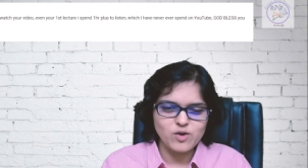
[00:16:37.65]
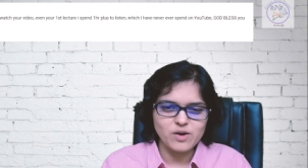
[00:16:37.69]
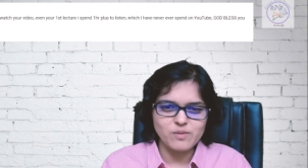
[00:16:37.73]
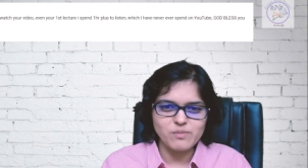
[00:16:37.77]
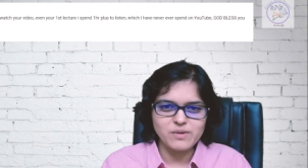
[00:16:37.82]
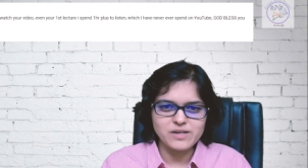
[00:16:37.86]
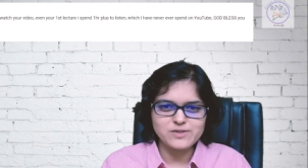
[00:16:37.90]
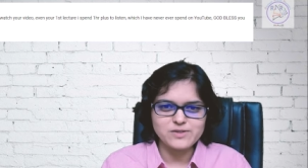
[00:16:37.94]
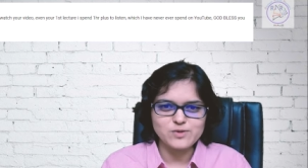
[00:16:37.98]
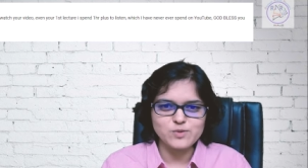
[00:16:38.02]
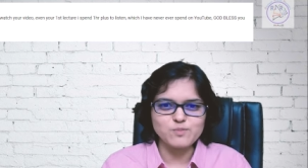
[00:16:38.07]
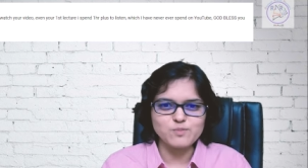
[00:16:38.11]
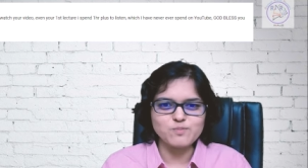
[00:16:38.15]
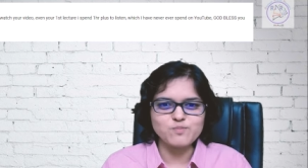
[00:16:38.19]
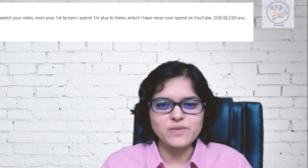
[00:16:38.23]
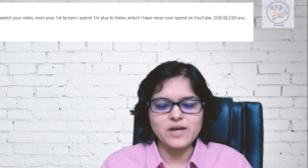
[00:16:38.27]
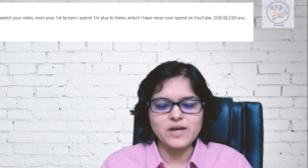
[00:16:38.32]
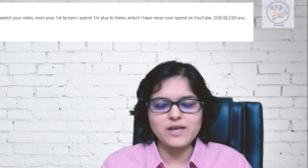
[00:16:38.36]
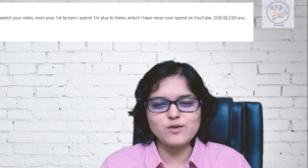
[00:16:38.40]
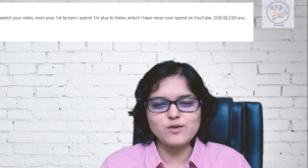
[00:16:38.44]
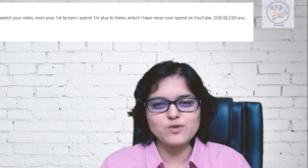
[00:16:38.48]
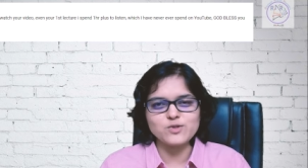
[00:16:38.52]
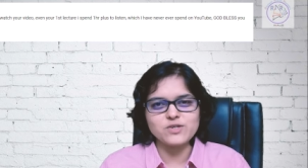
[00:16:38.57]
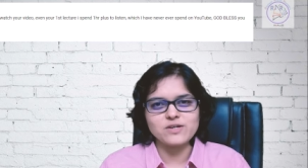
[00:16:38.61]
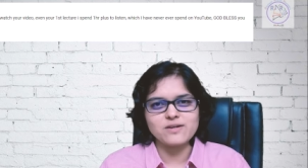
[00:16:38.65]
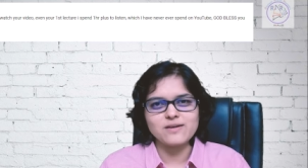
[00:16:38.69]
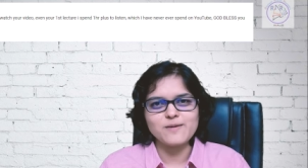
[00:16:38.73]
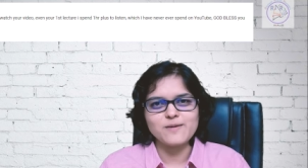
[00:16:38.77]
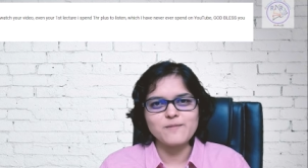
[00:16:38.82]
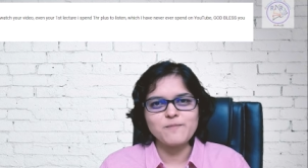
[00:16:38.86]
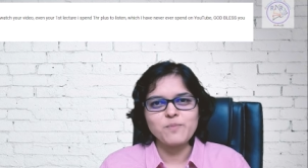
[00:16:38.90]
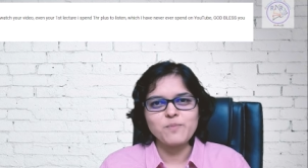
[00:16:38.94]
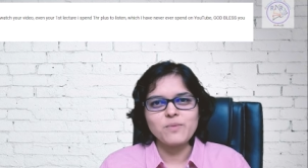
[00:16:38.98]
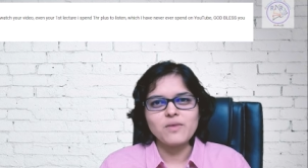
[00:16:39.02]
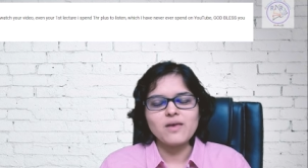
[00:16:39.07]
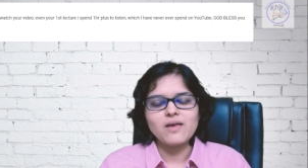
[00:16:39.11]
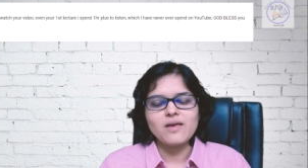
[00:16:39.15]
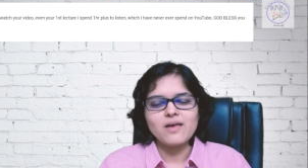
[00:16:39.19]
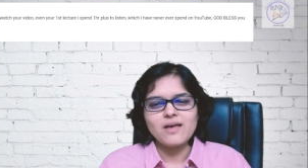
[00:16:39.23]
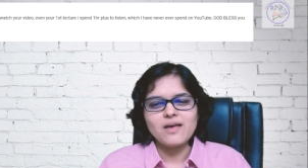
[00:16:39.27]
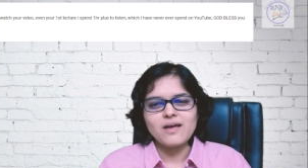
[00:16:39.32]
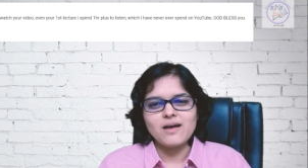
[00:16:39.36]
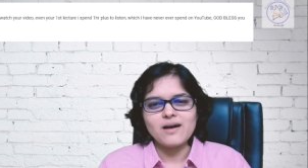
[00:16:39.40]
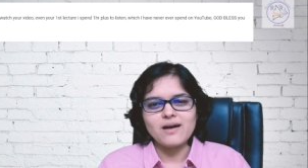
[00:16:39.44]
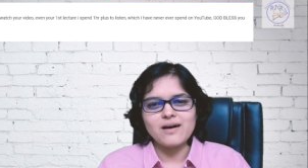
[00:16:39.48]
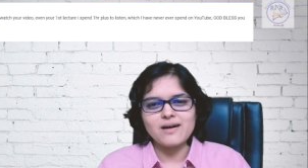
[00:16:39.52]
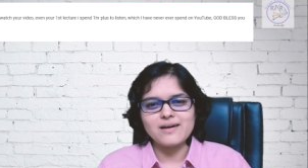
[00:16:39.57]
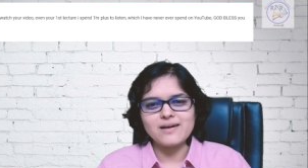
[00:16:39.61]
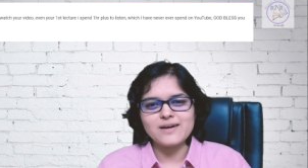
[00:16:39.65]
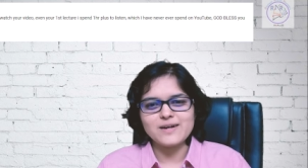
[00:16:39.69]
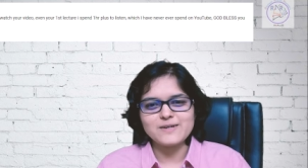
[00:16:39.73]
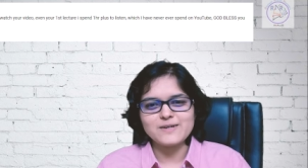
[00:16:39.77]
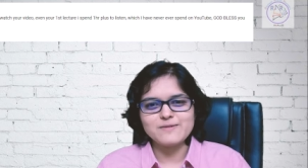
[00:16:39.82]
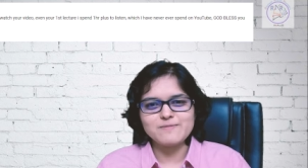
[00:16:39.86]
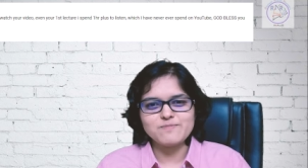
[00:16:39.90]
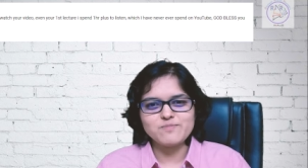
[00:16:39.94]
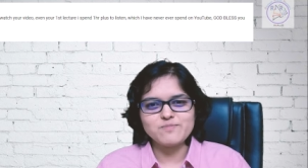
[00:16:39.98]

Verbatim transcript: God bless you. Thank you, sir. Uh,